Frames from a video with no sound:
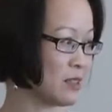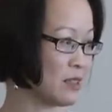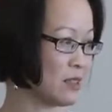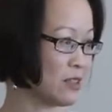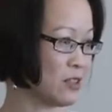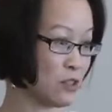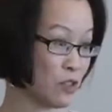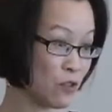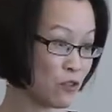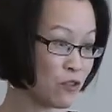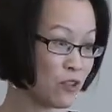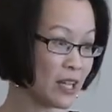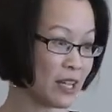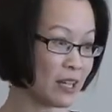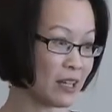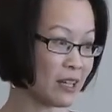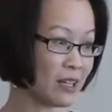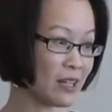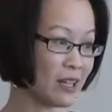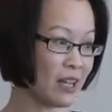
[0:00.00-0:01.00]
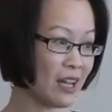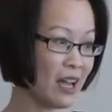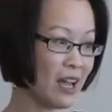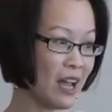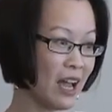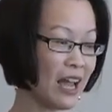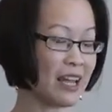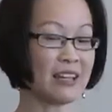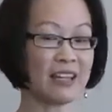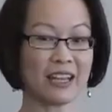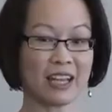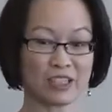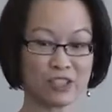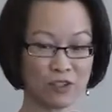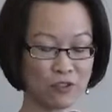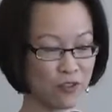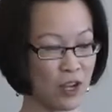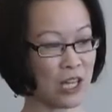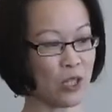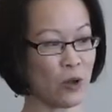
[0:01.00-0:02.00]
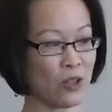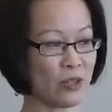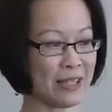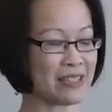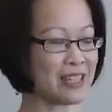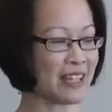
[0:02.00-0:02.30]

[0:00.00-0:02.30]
There's a fee. And he has to follow all it's